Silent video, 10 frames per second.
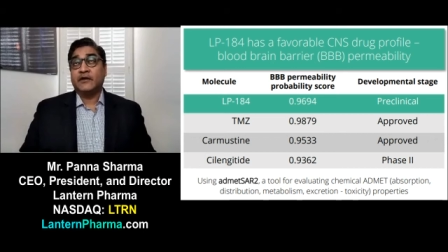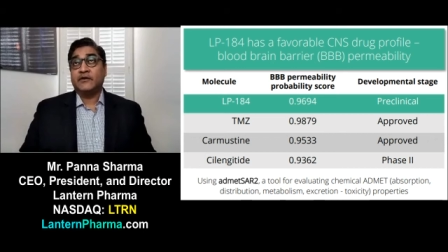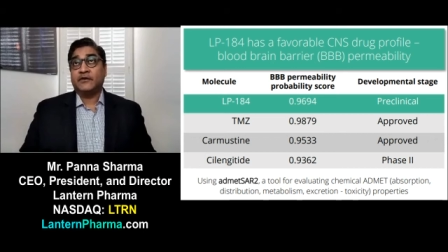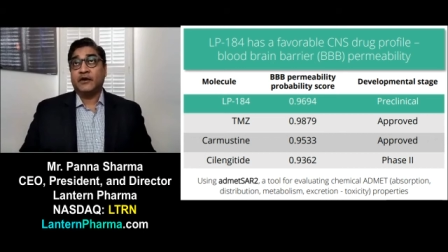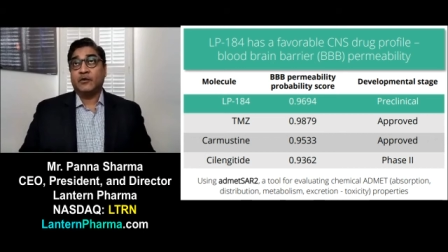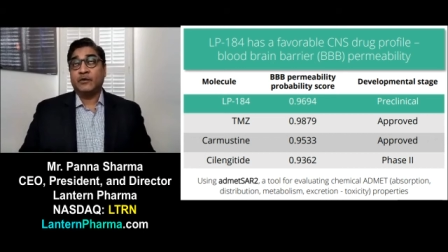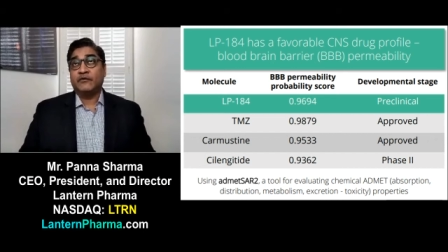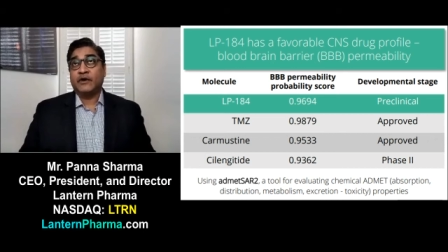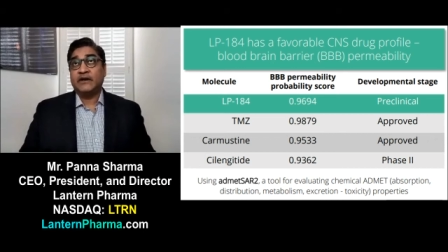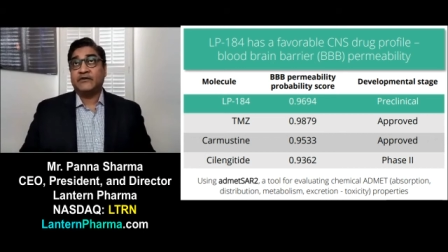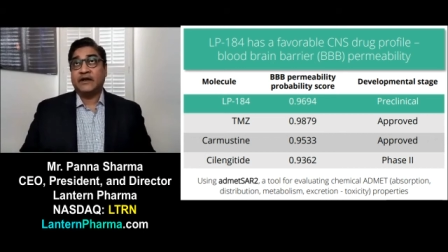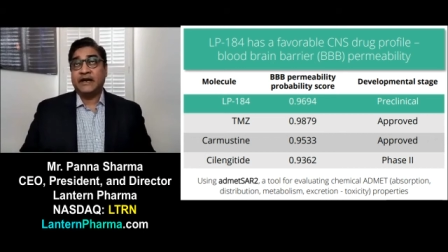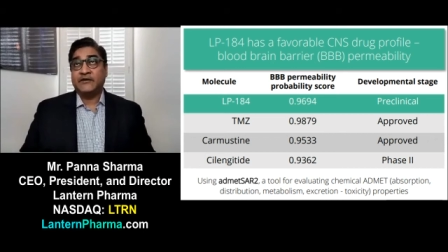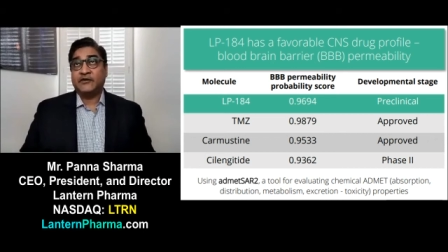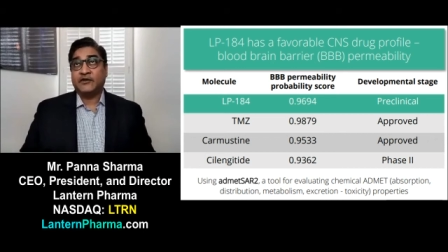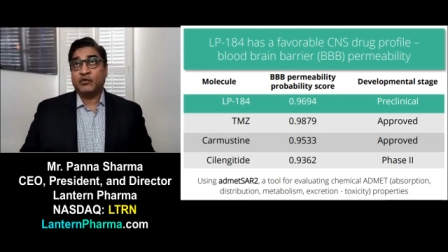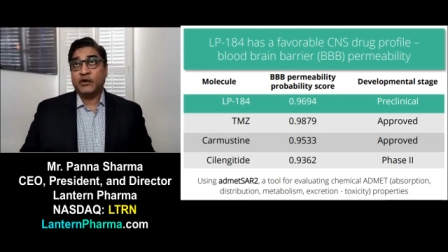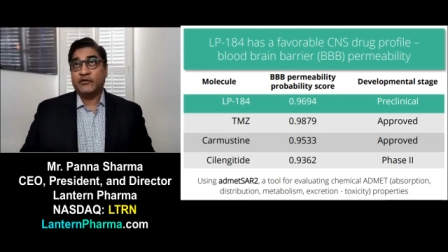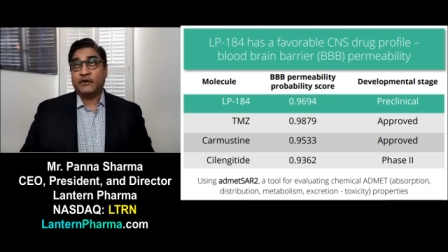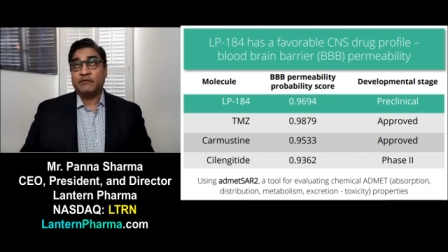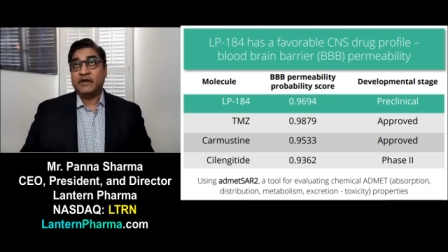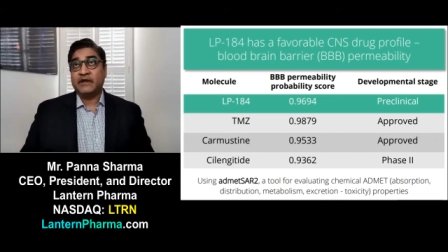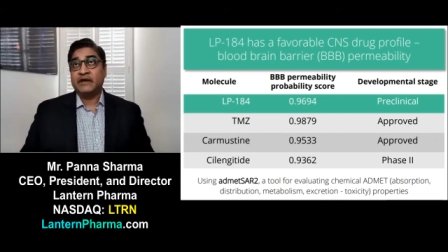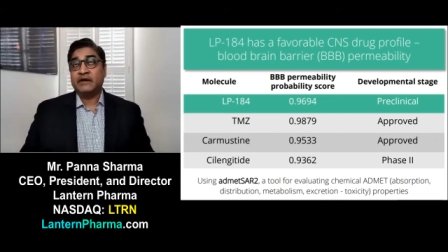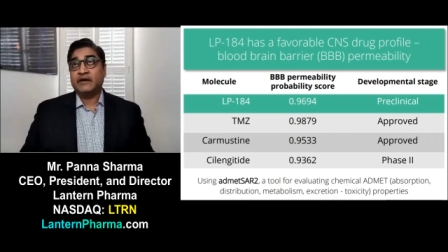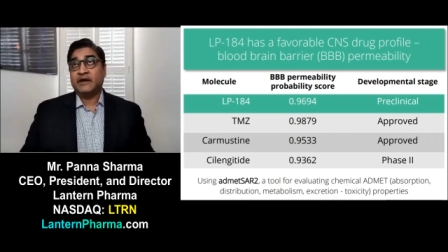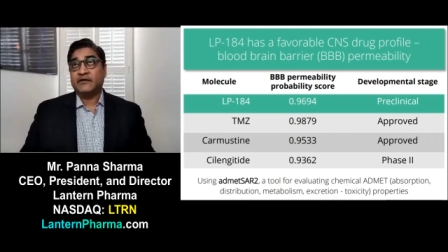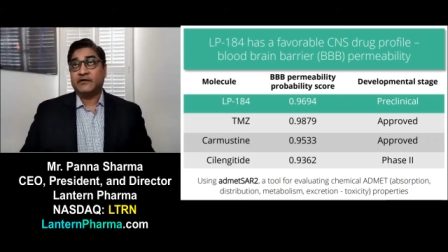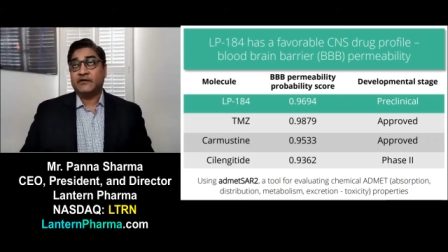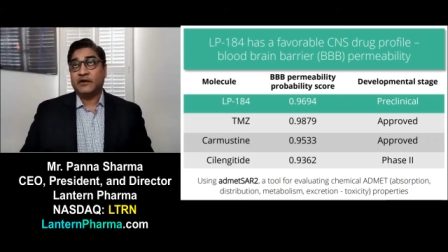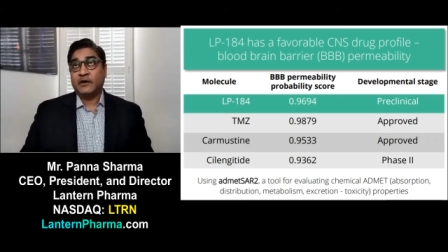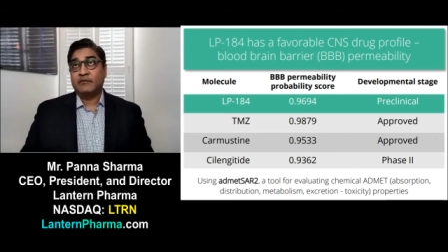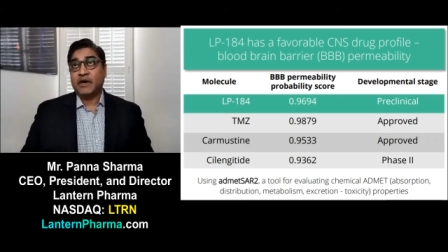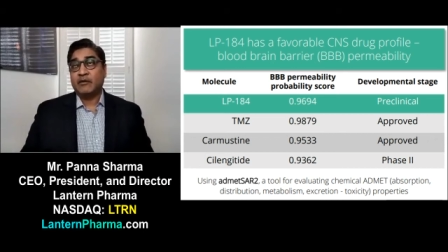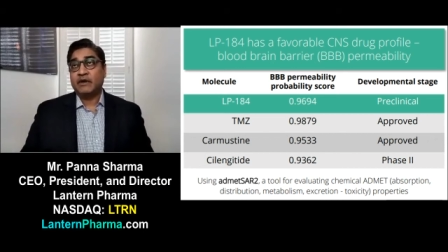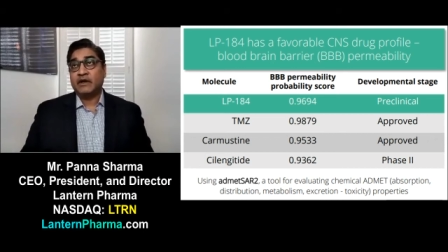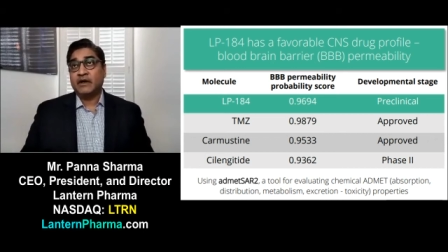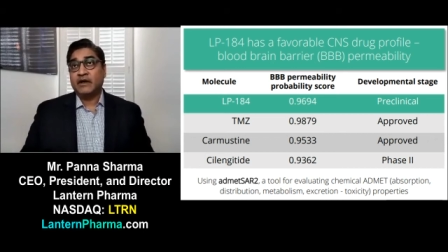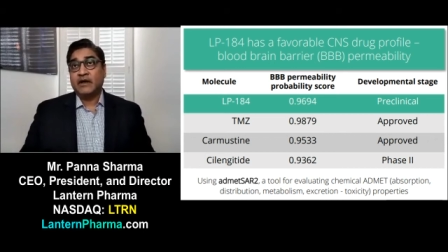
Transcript: So we've raised eighty-six point three million uh, since going public.